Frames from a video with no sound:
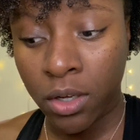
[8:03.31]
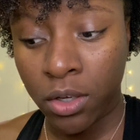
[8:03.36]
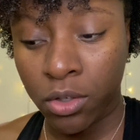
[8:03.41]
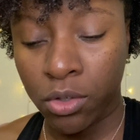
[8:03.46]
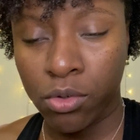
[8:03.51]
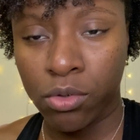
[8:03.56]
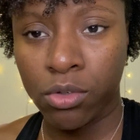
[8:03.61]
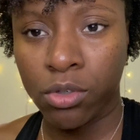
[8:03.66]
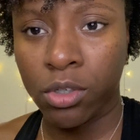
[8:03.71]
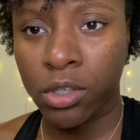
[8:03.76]

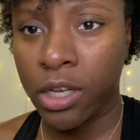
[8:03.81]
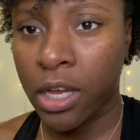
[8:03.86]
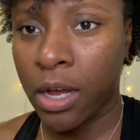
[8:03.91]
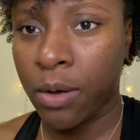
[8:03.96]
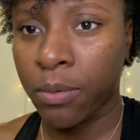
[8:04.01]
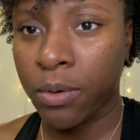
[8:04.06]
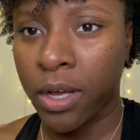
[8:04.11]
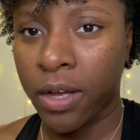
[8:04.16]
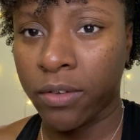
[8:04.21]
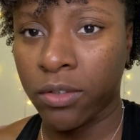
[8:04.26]
Usually I
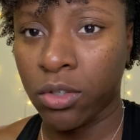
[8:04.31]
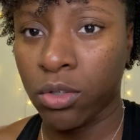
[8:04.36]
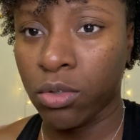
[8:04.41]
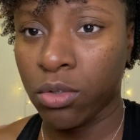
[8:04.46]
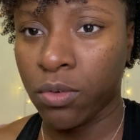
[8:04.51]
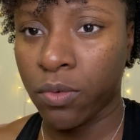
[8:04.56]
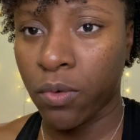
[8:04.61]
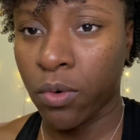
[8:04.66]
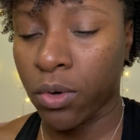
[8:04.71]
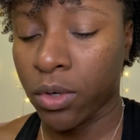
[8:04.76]
would have to
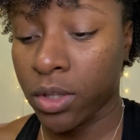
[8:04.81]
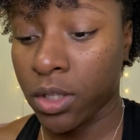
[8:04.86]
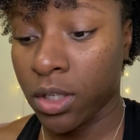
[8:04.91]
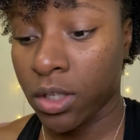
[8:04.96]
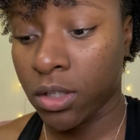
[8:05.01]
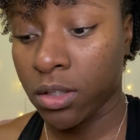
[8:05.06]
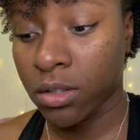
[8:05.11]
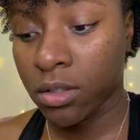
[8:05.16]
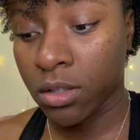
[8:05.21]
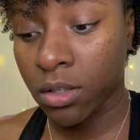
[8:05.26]
use 4 of
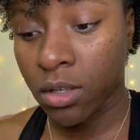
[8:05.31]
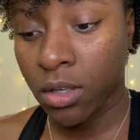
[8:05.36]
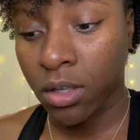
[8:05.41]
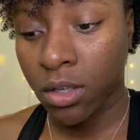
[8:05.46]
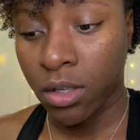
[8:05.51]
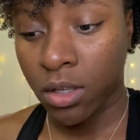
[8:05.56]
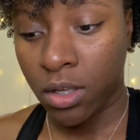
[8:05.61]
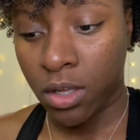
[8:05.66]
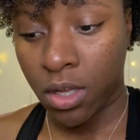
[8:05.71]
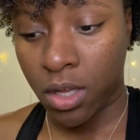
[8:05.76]
these,
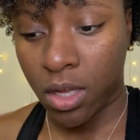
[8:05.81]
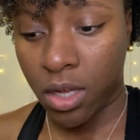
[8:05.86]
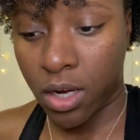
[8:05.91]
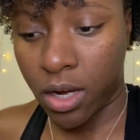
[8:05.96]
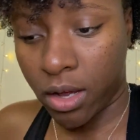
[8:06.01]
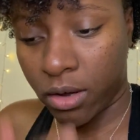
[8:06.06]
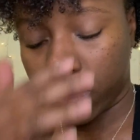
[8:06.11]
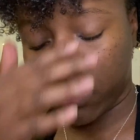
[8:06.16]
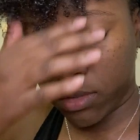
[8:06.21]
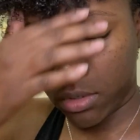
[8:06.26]

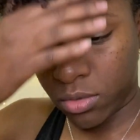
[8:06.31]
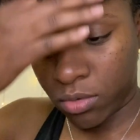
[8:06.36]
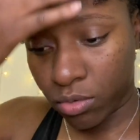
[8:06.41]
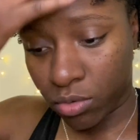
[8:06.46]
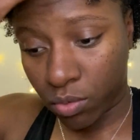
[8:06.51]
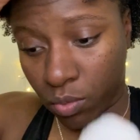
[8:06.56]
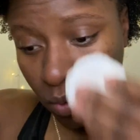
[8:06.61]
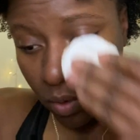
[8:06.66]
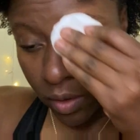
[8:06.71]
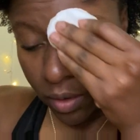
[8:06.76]
and I only
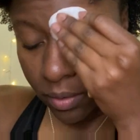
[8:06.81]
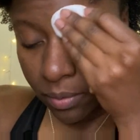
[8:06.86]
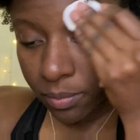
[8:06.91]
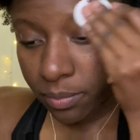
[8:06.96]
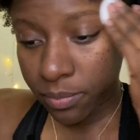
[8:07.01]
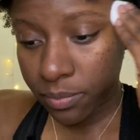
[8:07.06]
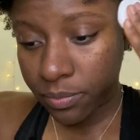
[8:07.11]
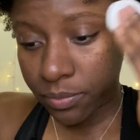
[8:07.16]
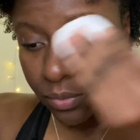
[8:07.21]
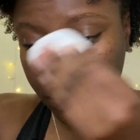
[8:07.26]
use 1,
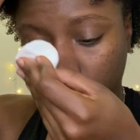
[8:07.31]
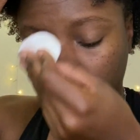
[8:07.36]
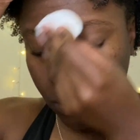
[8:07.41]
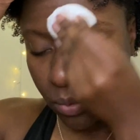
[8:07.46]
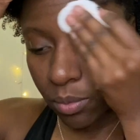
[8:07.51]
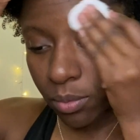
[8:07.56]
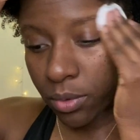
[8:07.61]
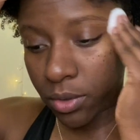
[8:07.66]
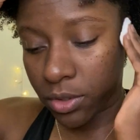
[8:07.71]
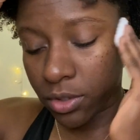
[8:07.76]

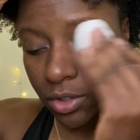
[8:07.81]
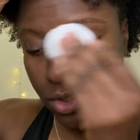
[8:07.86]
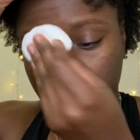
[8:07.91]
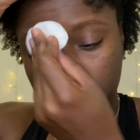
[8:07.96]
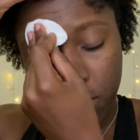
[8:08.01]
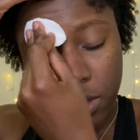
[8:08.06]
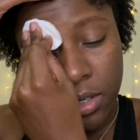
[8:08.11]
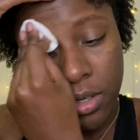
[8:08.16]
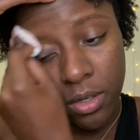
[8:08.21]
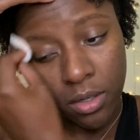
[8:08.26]
which
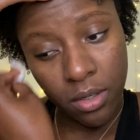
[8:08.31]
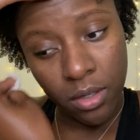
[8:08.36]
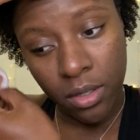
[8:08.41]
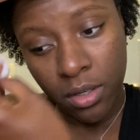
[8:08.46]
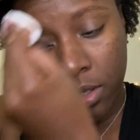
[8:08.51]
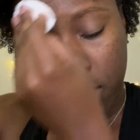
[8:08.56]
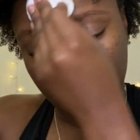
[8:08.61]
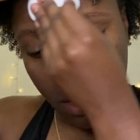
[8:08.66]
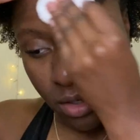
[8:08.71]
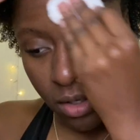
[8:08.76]

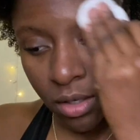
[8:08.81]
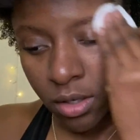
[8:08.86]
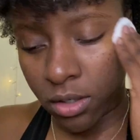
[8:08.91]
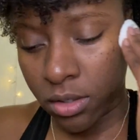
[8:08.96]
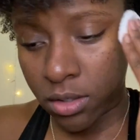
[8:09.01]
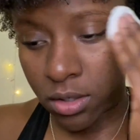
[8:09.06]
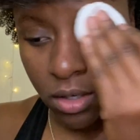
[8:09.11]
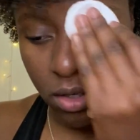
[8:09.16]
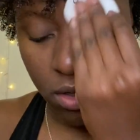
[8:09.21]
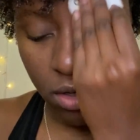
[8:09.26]

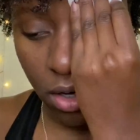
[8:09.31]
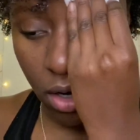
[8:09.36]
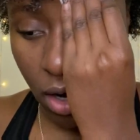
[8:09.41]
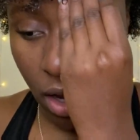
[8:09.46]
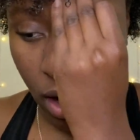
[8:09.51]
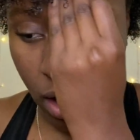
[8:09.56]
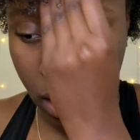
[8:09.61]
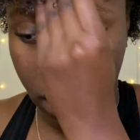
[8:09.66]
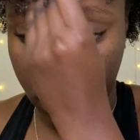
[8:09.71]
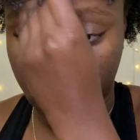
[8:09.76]
is
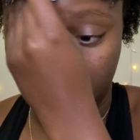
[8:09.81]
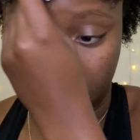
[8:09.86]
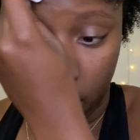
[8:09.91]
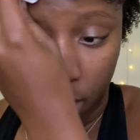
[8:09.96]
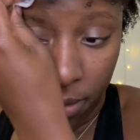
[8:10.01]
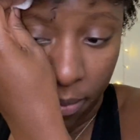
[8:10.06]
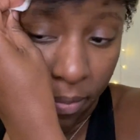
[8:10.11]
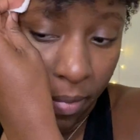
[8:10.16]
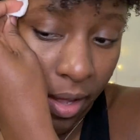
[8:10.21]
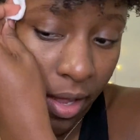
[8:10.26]
not
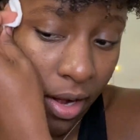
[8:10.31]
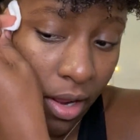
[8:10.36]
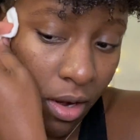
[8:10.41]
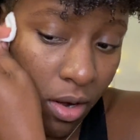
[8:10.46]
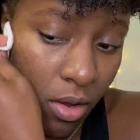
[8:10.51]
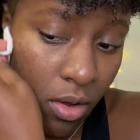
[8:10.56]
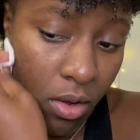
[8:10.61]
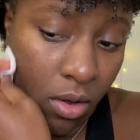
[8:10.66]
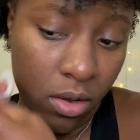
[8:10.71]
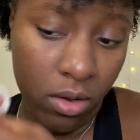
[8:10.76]
bad at
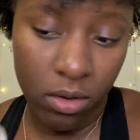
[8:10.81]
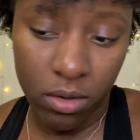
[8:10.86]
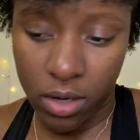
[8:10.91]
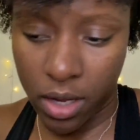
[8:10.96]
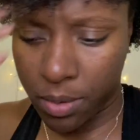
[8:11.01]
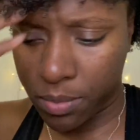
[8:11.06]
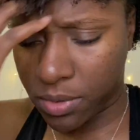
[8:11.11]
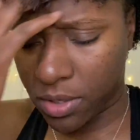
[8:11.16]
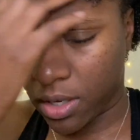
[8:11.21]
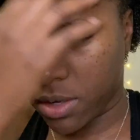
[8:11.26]
all.
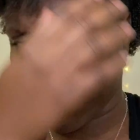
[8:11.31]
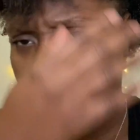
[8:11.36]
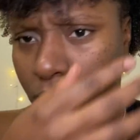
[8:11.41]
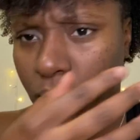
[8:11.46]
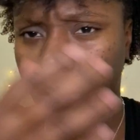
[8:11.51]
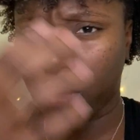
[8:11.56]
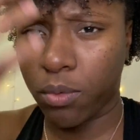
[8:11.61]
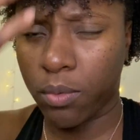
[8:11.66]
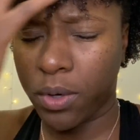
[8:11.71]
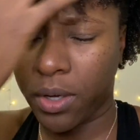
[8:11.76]
I'm saying
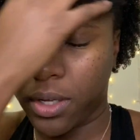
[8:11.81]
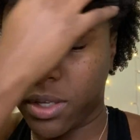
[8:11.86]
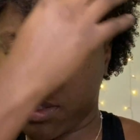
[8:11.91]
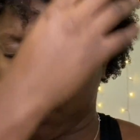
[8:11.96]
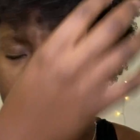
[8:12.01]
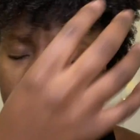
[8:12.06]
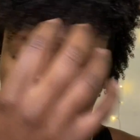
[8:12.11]
4, what?